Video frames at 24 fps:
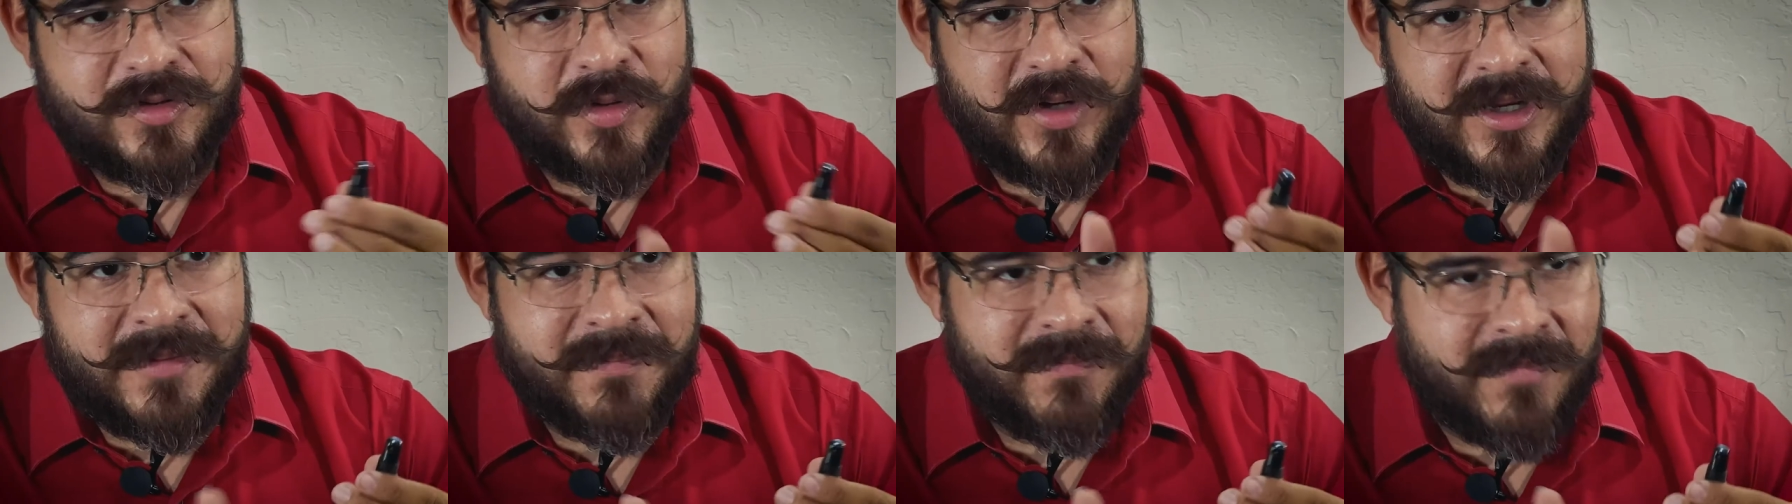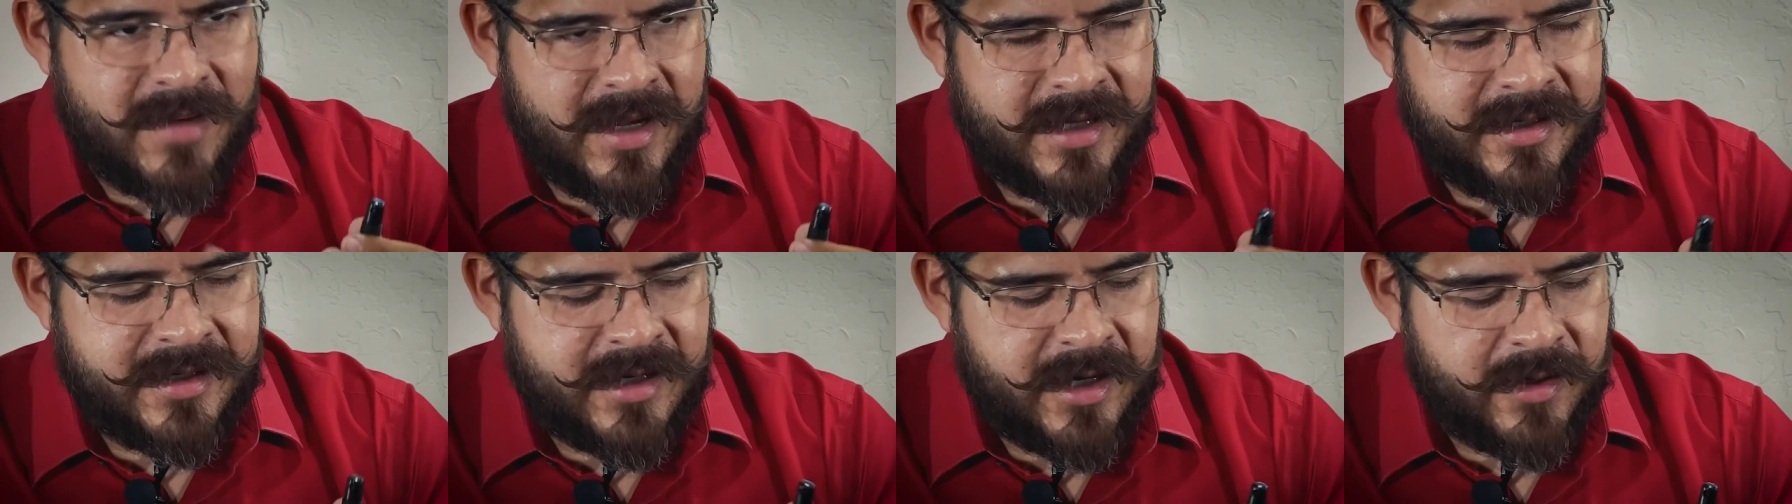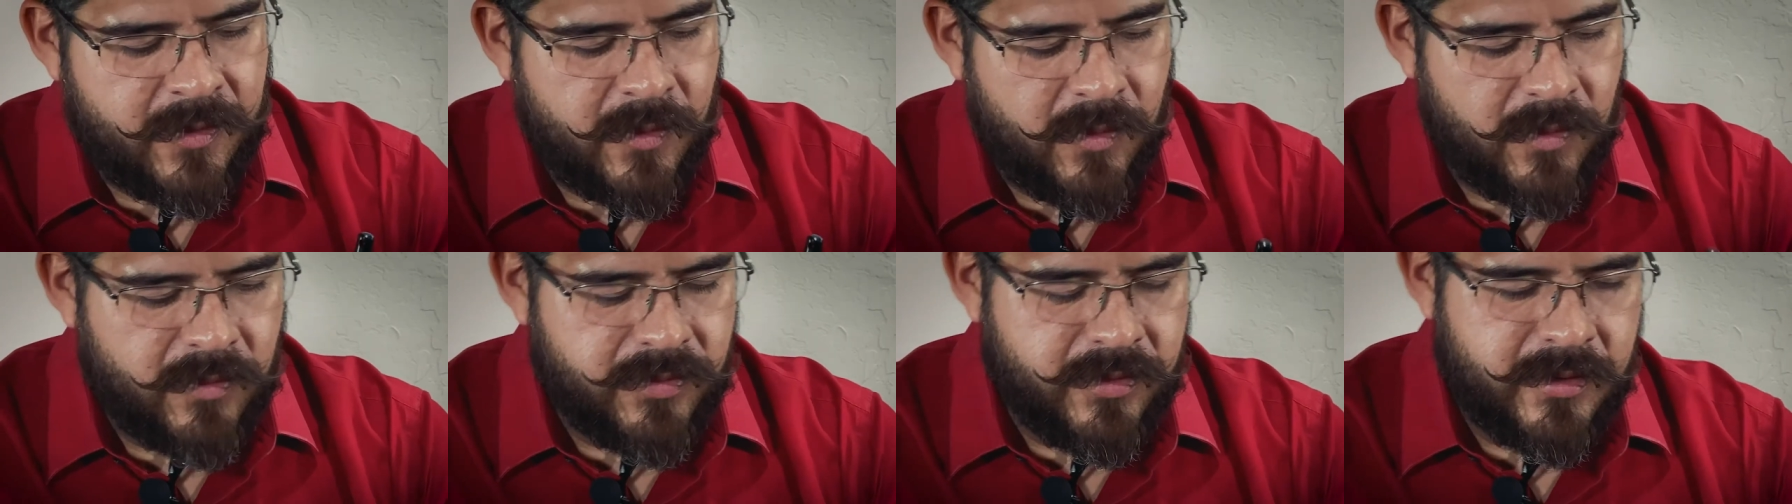it might not
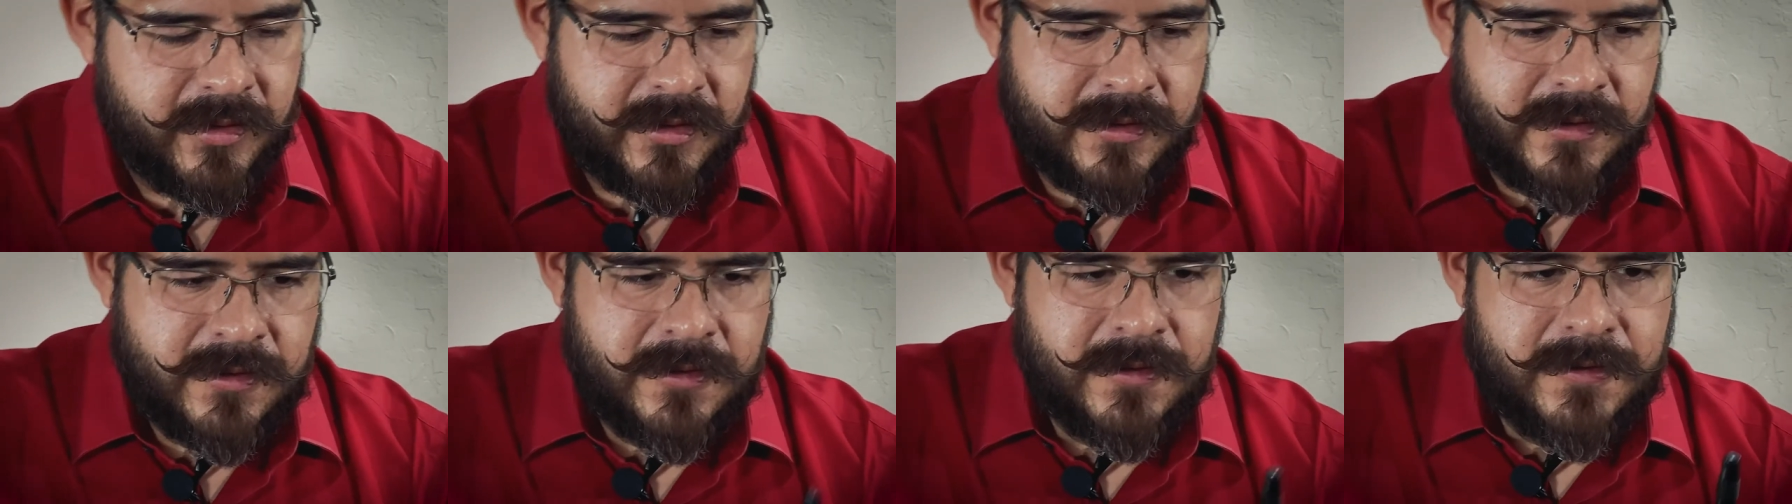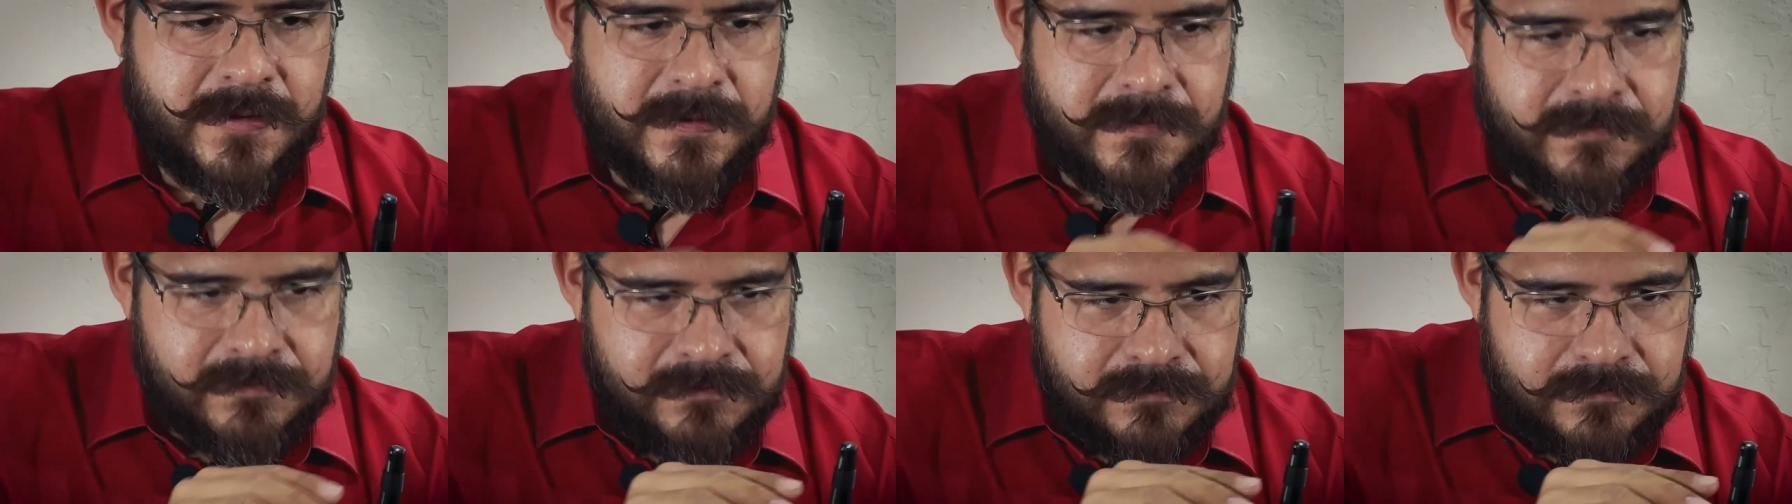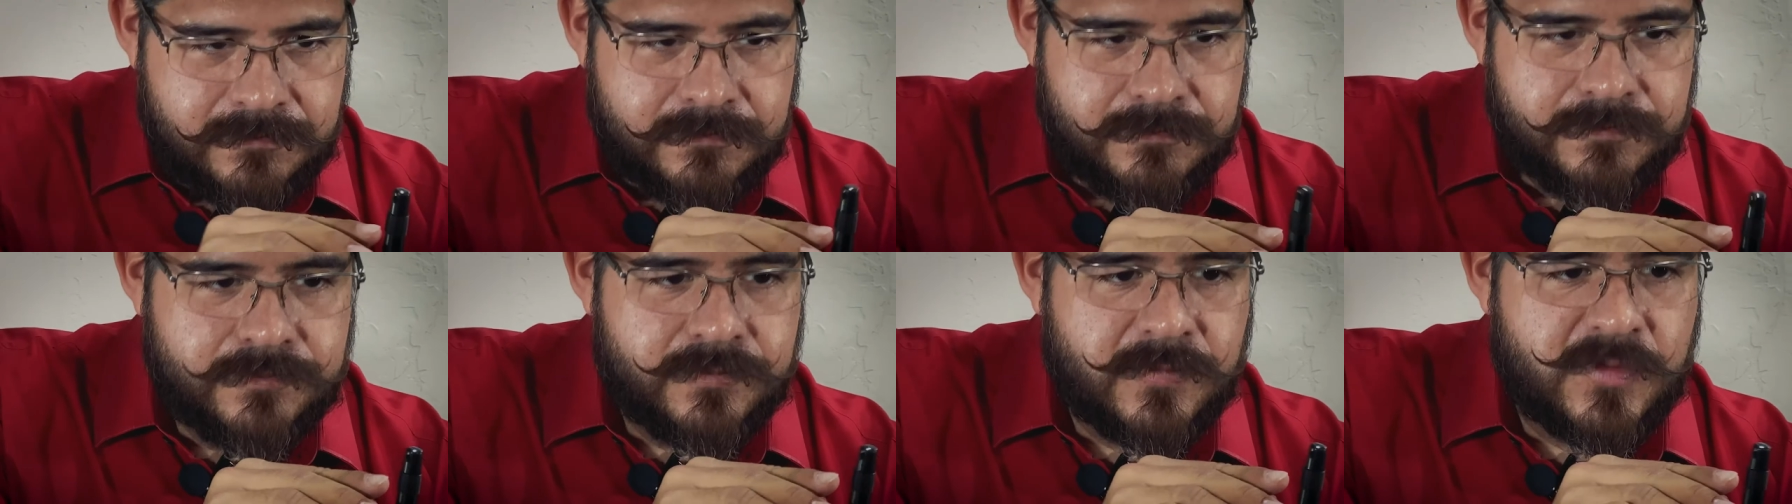hold.
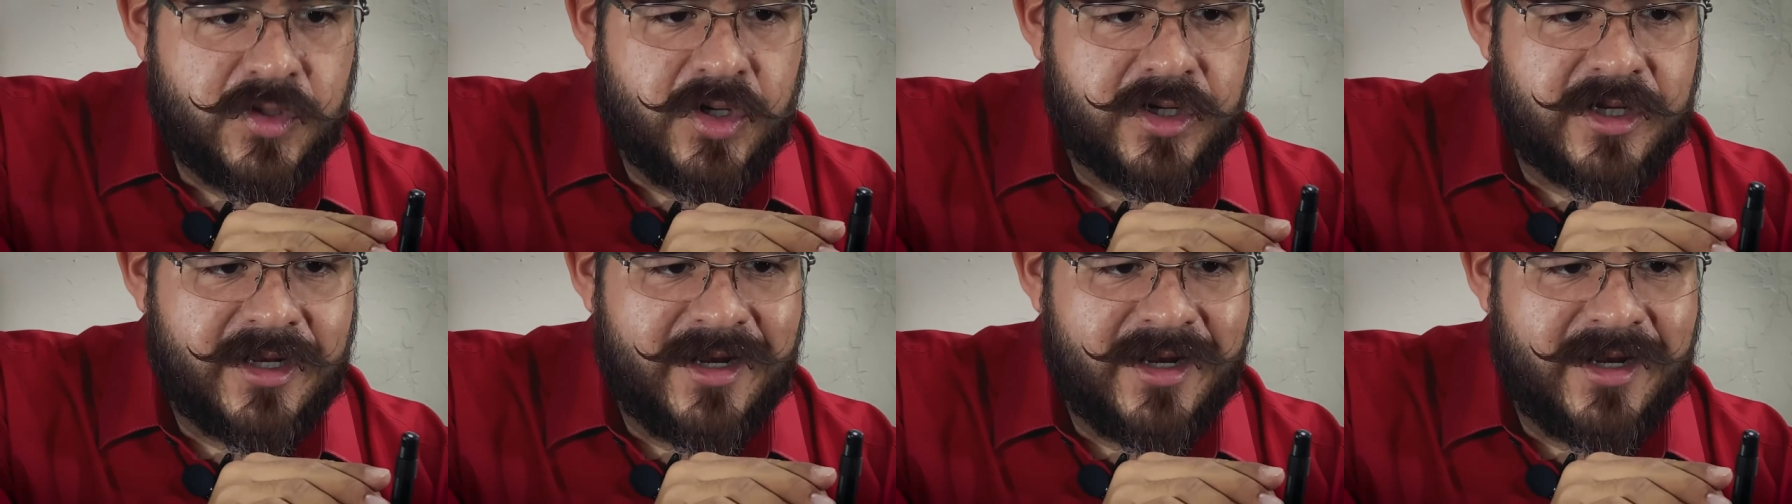You're